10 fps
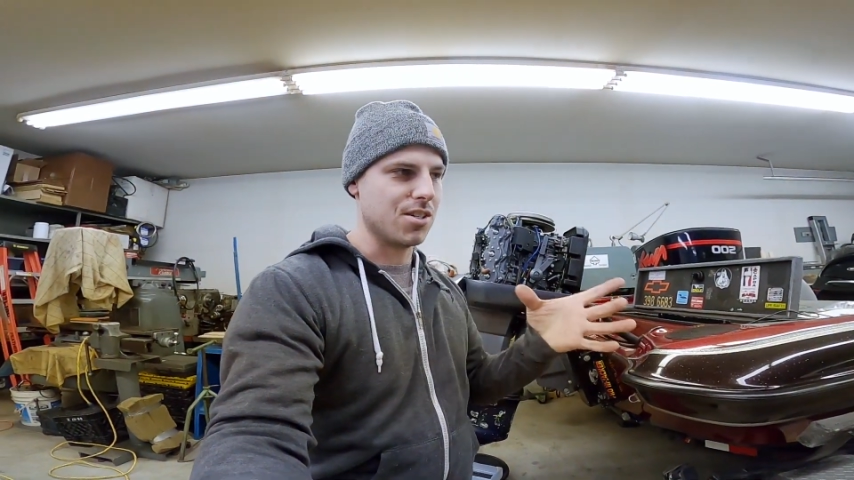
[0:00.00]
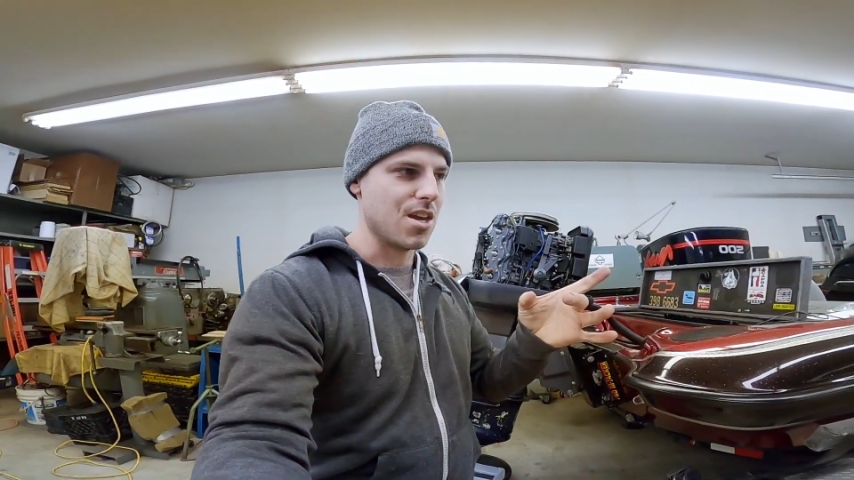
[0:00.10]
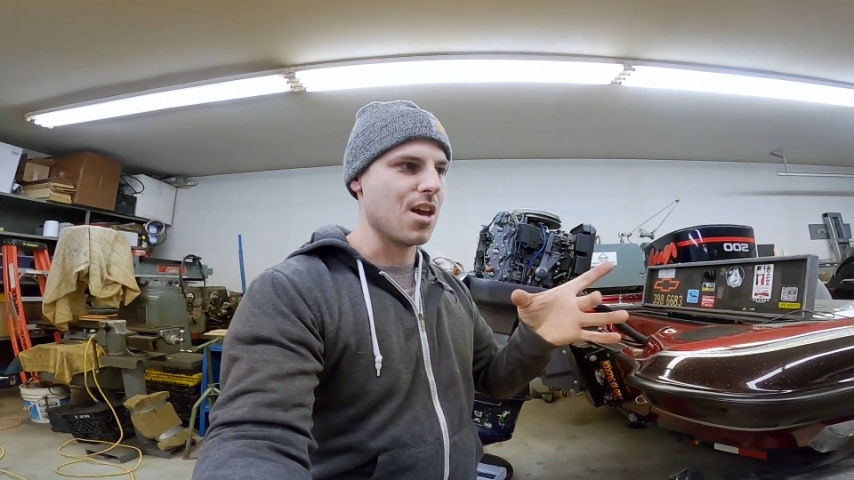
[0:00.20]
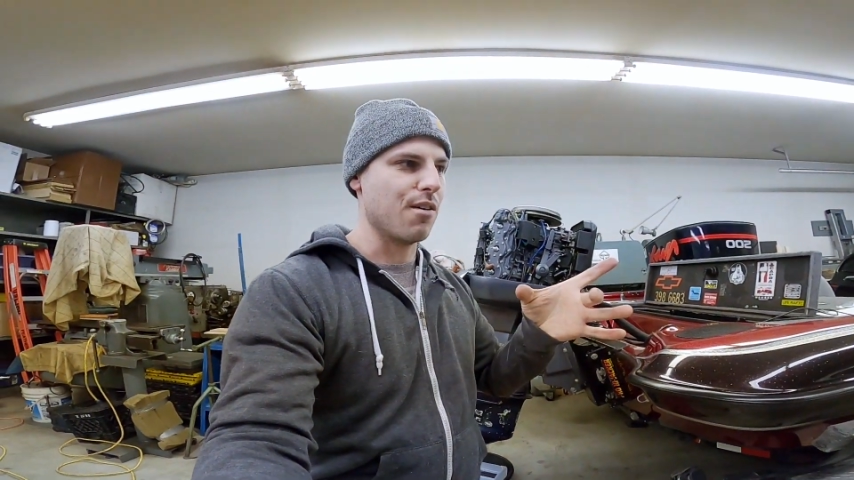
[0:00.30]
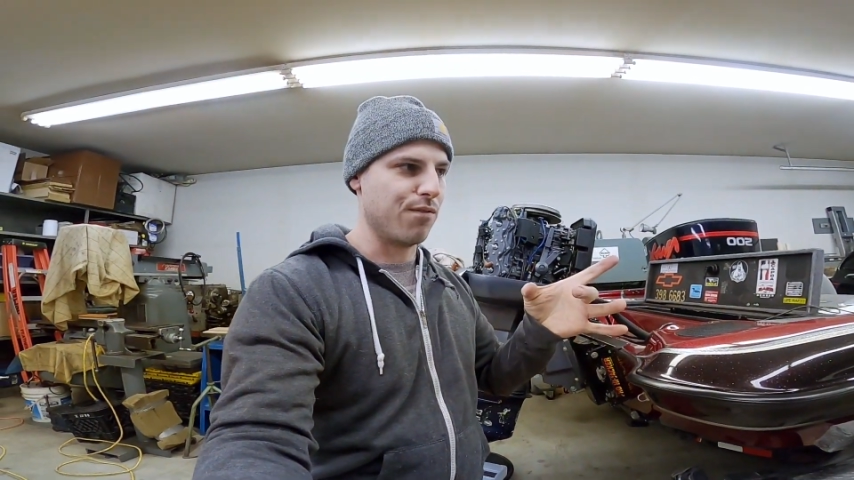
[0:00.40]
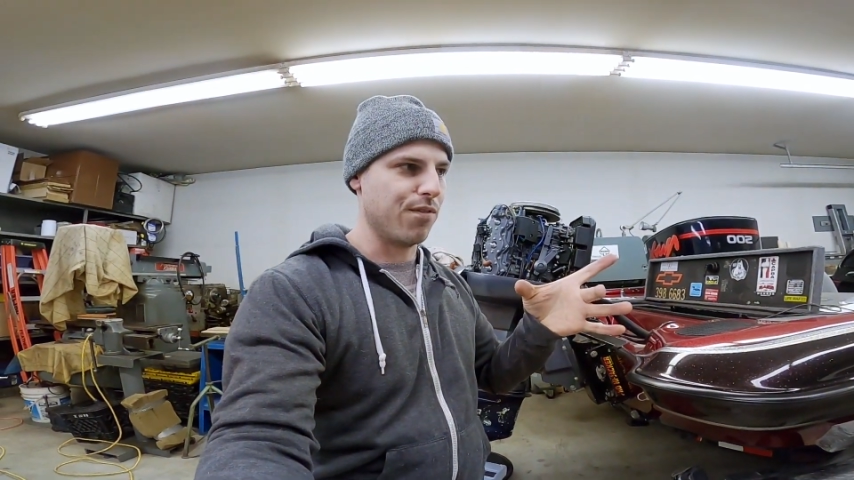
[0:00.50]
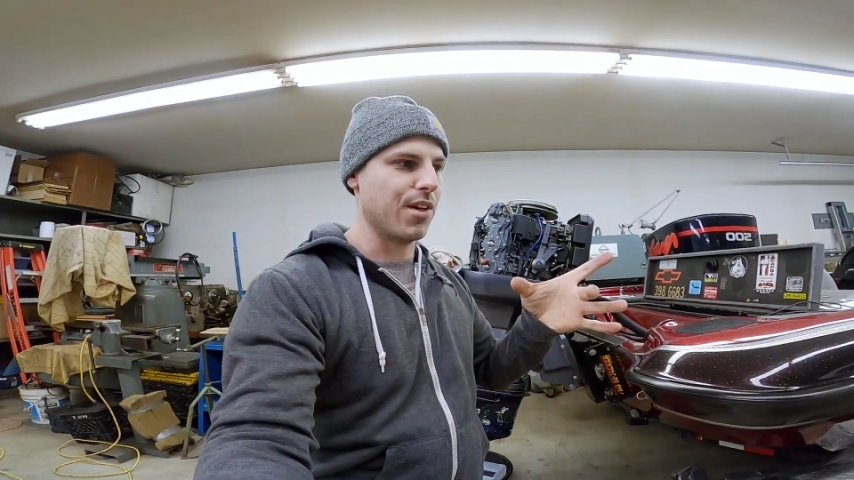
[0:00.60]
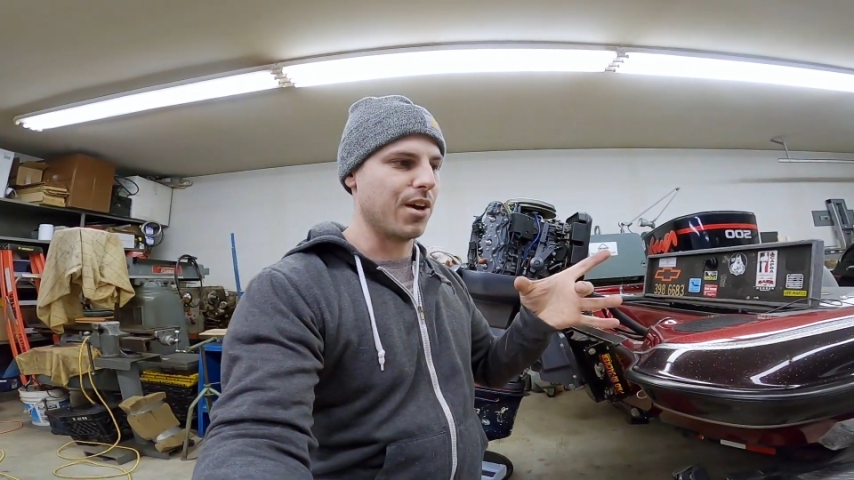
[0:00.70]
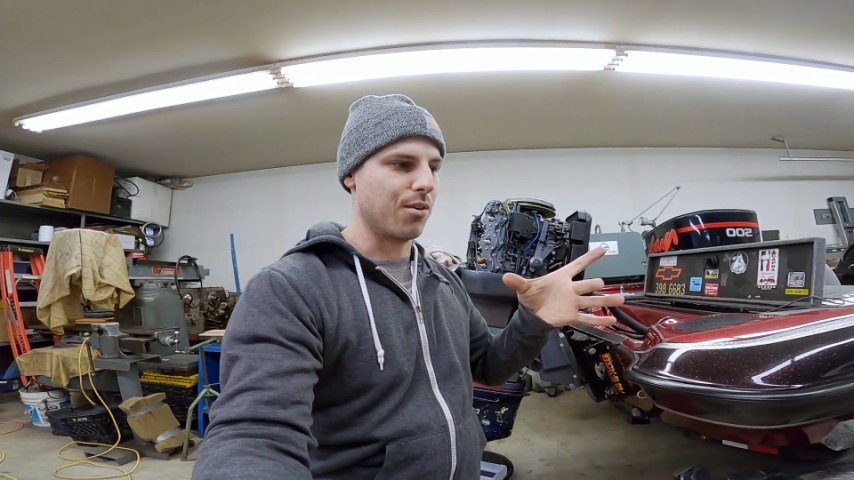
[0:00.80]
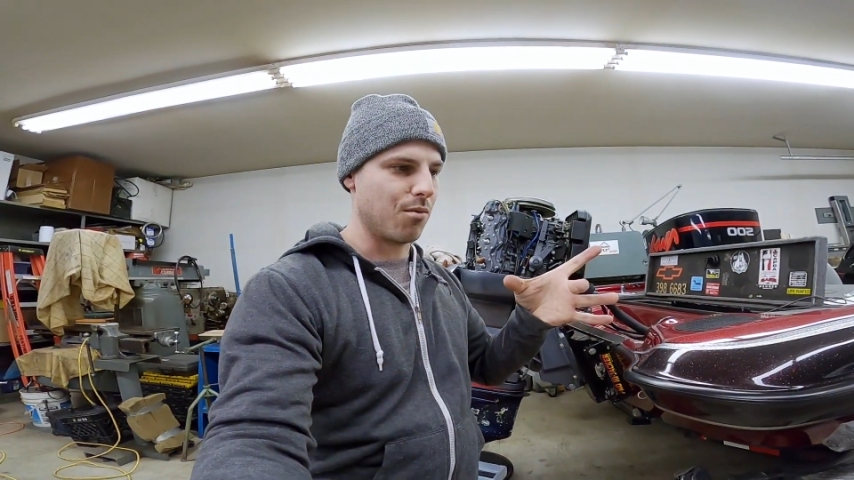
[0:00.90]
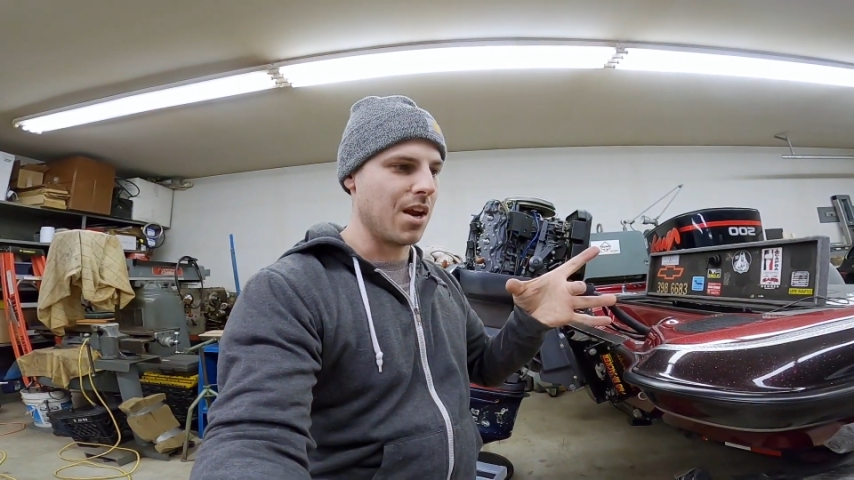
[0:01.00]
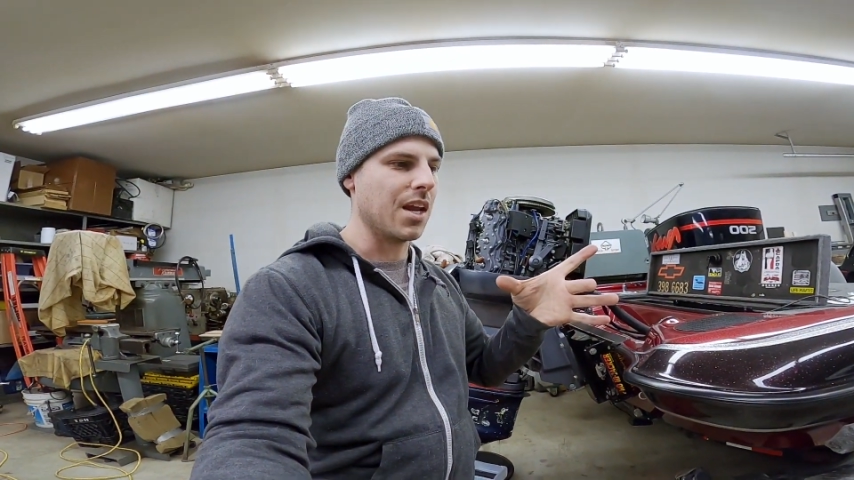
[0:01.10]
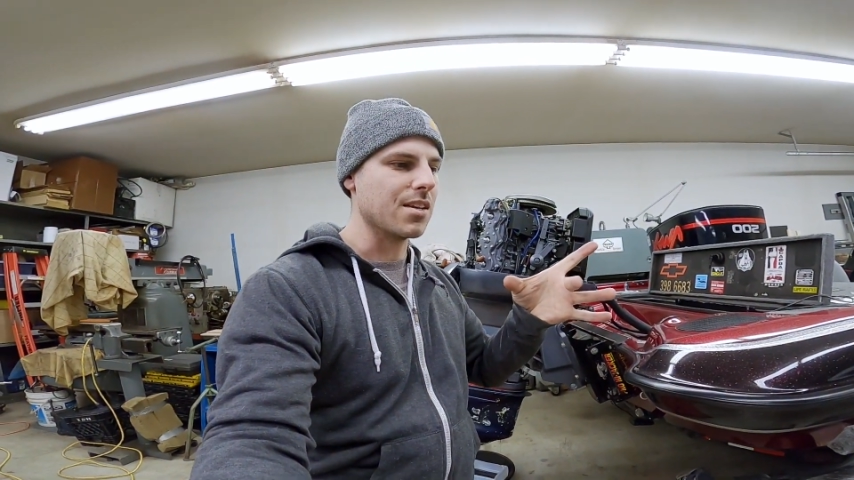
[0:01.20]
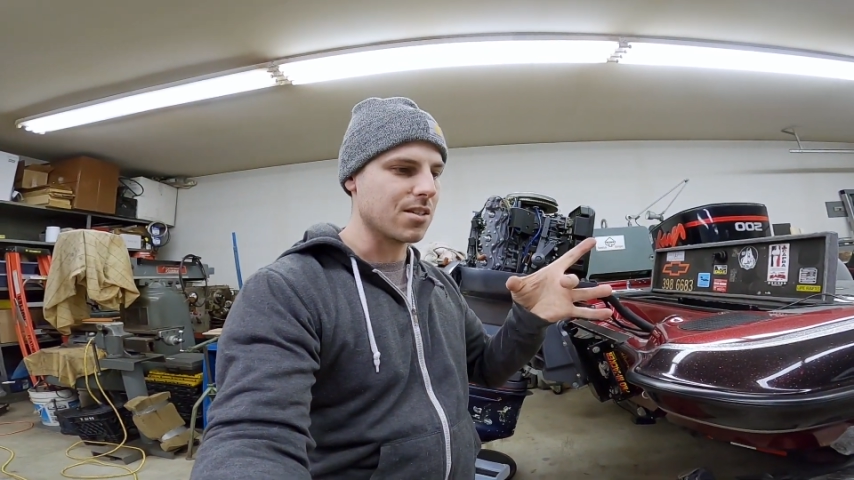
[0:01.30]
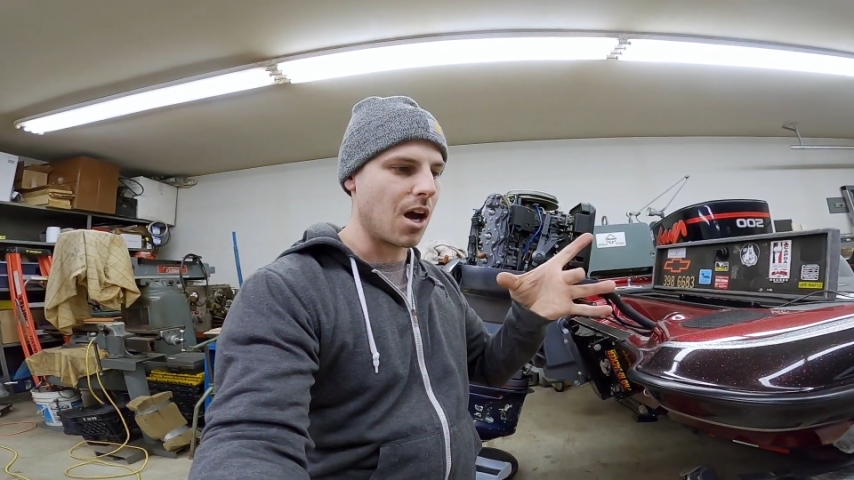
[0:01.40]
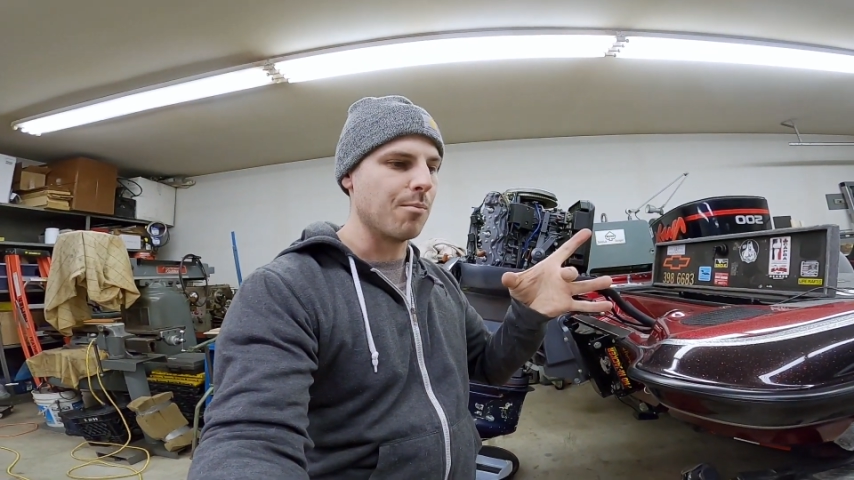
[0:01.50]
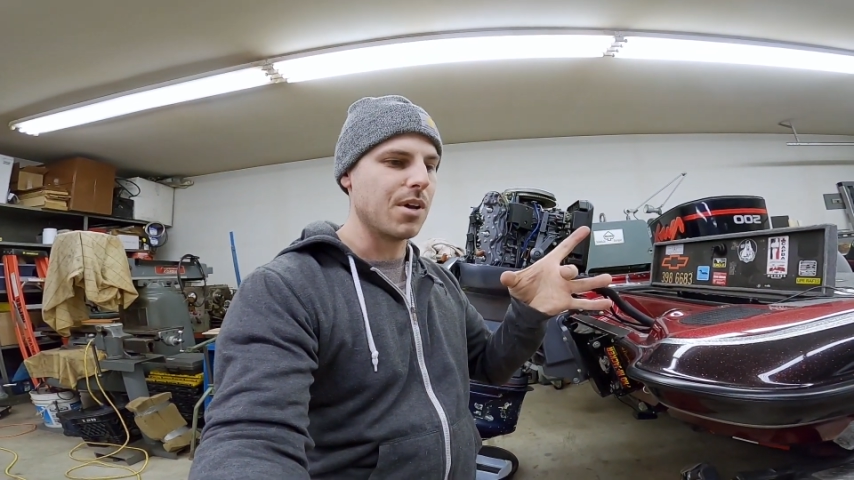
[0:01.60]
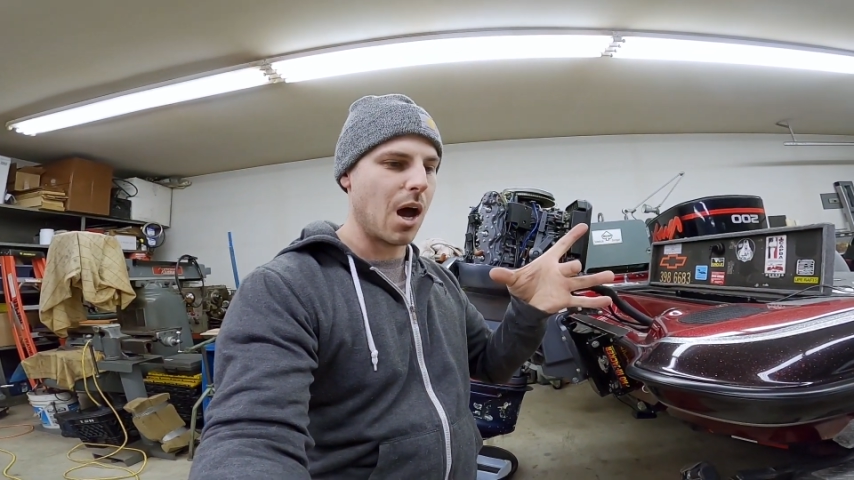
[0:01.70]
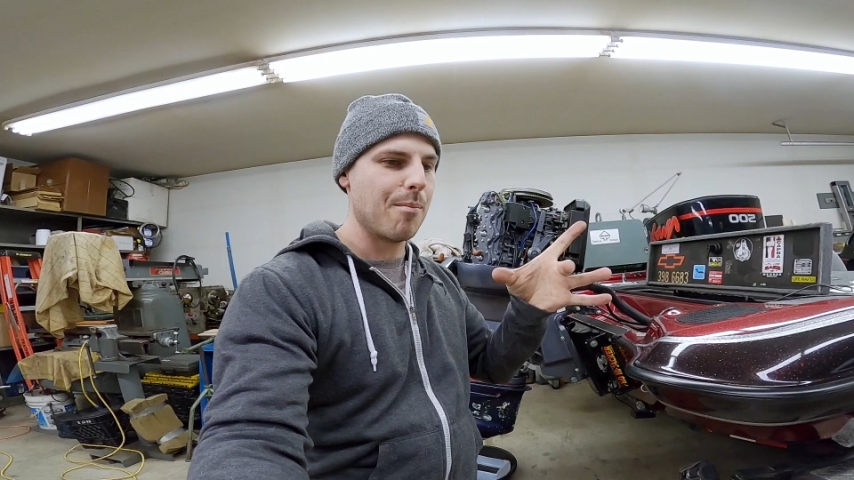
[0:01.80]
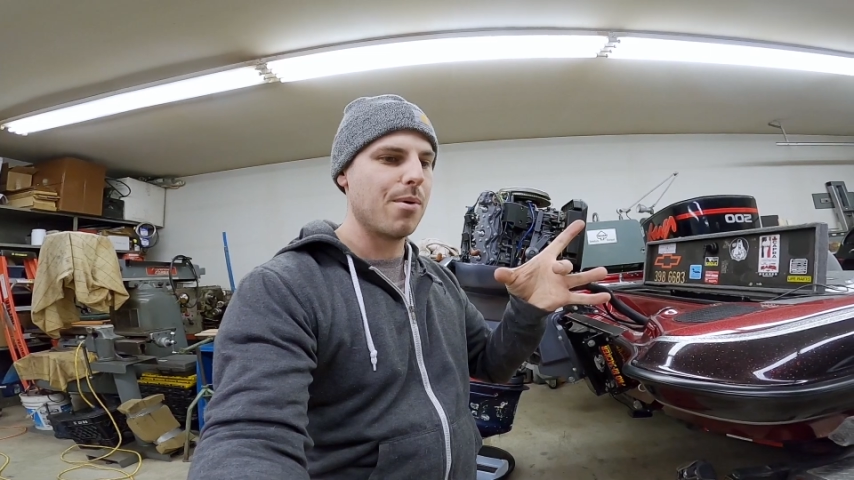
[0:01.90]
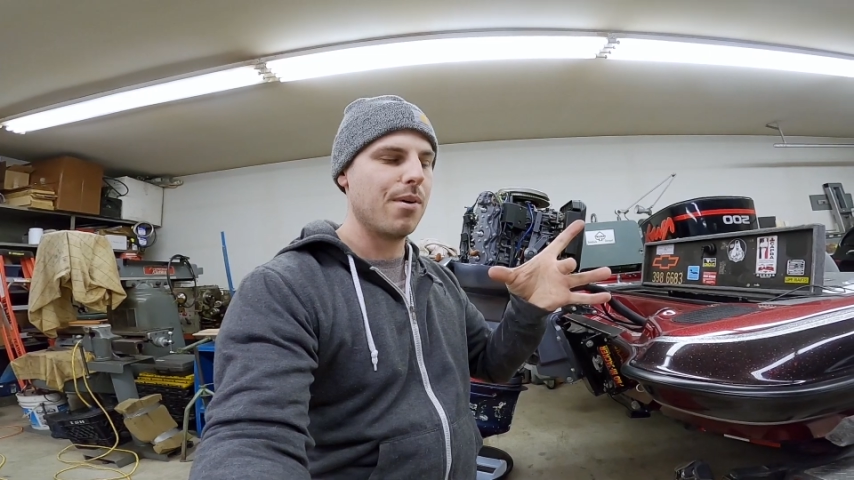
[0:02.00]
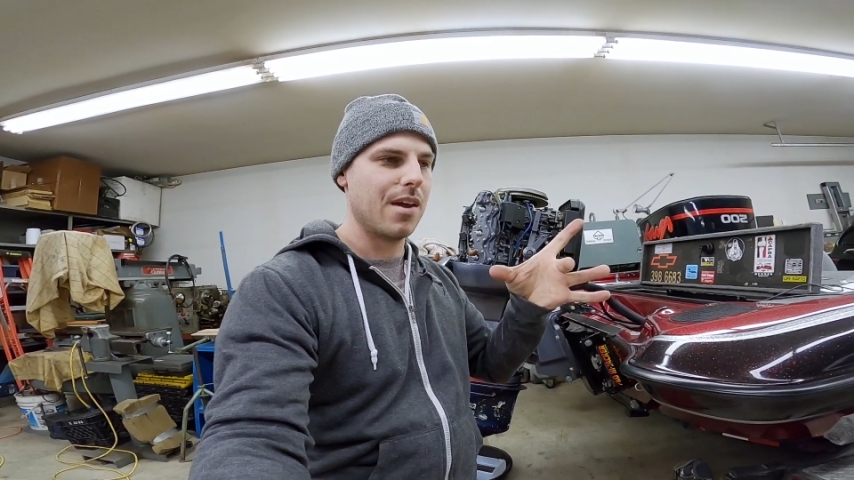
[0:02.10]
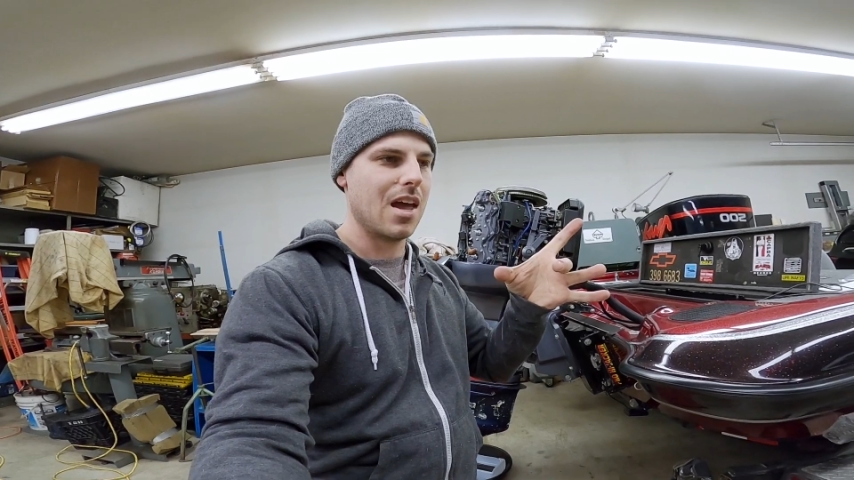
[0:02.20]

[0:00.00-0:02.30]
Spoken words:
see if the ring is gummed up